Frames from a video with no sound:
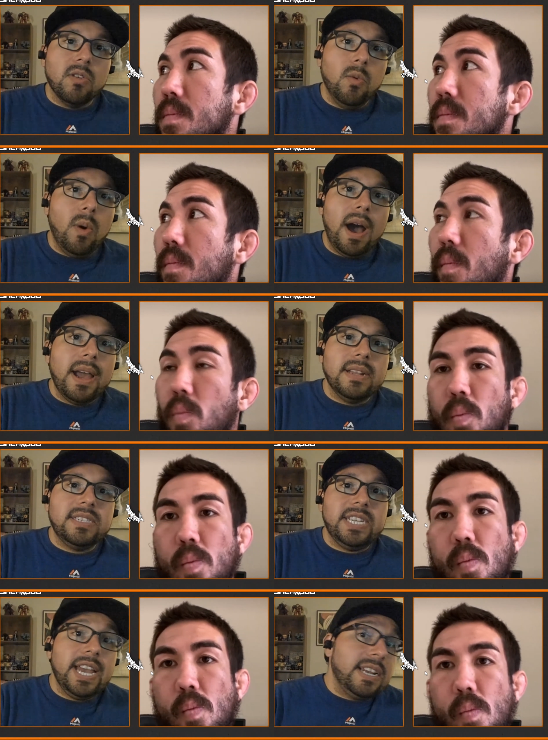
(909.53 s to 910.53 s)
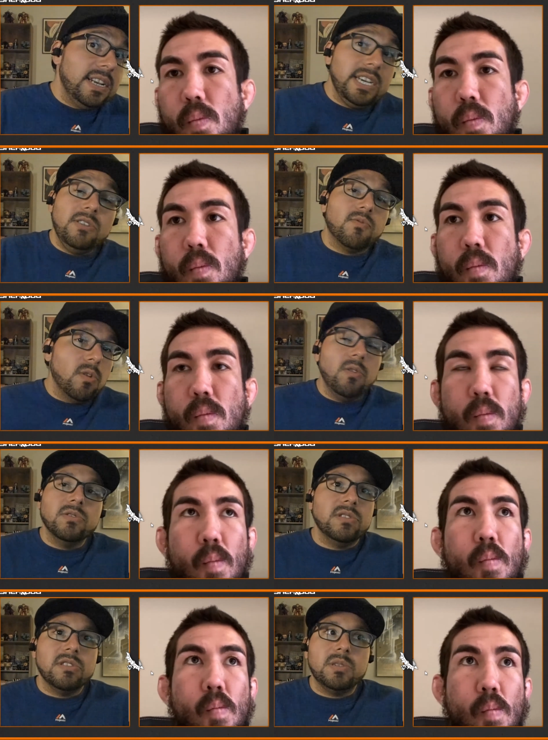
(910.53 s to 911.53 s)
Speaker 1: Hawaiians take lead
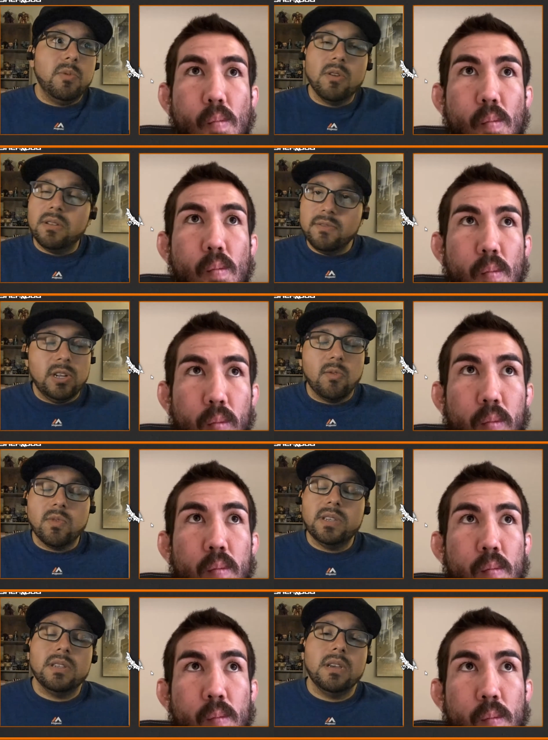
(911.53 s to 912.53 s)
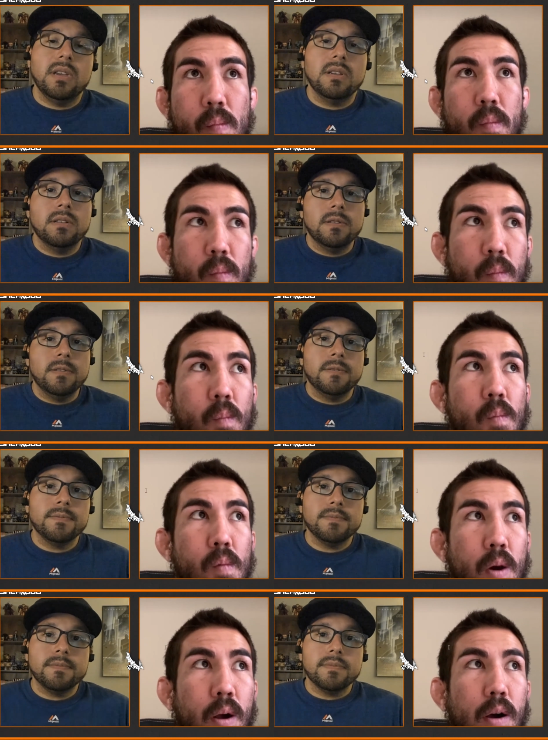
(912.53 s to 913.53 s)
roles in the sport, you know, recently?
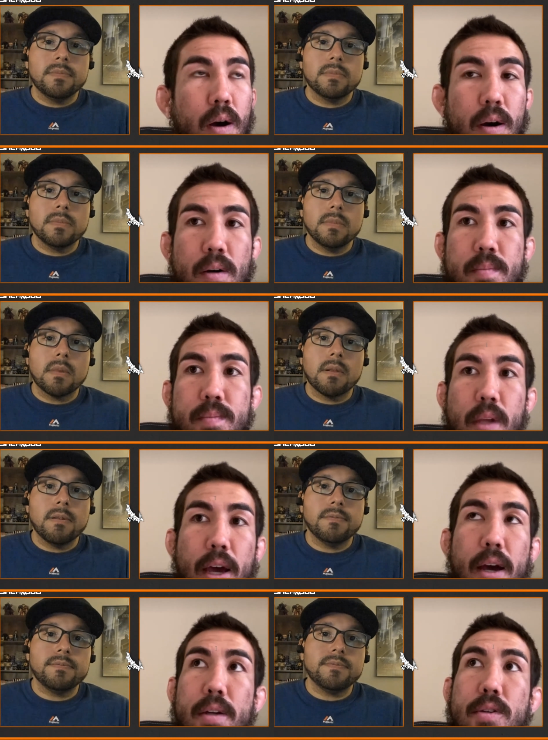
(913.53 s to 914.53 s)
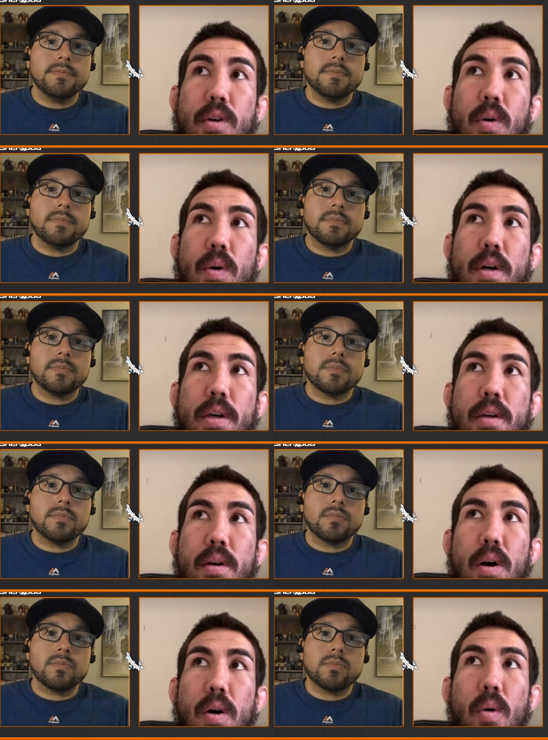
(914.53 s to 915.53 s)
Um, yeah, dude, Hawaii
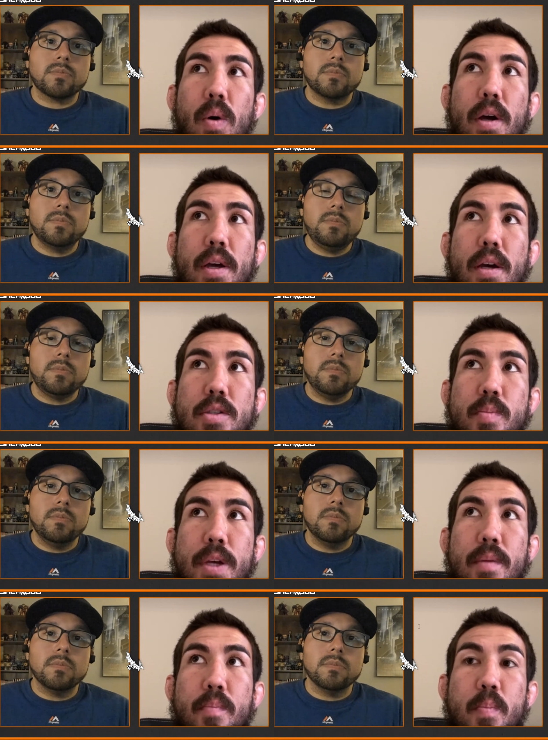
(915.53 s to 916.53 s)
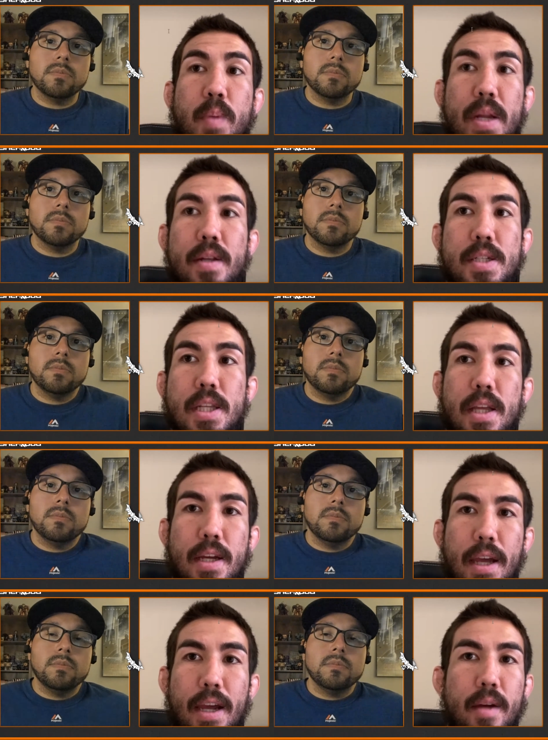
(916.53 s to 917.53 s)
Speaker 2: Hawaii has been been into the
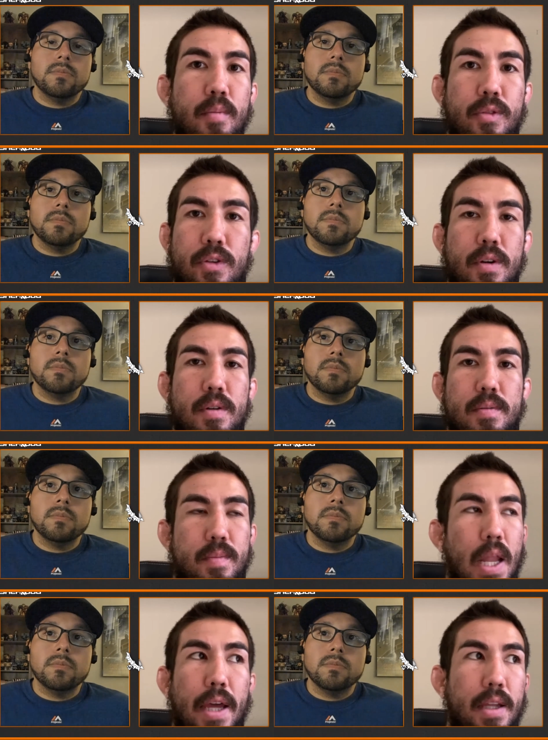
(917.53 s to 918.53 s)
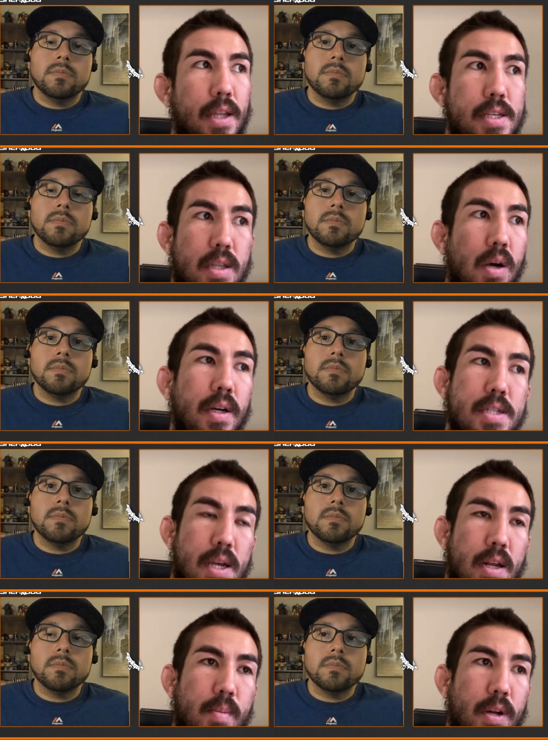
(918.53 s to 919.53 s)
game for, like, as long as
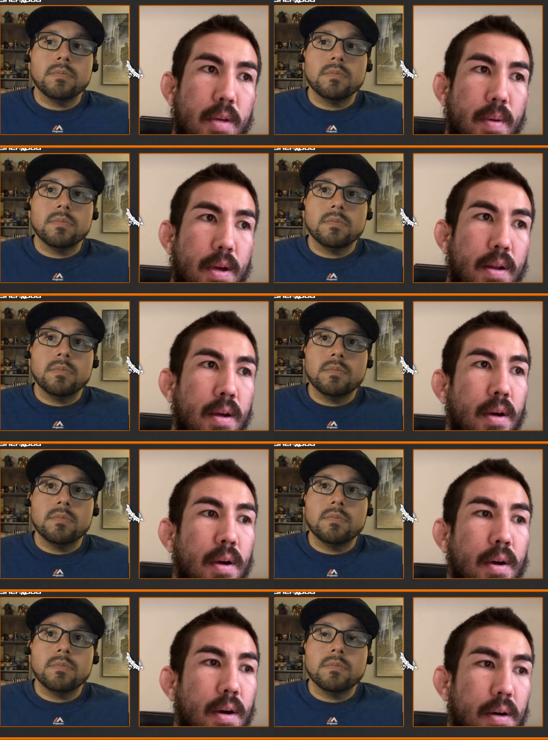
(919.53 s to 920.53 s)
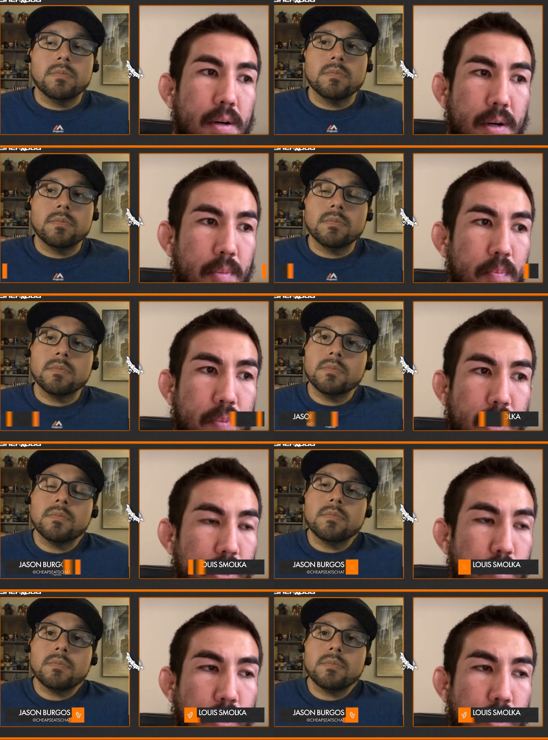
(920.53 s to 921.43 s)
anybody, man. Um, it's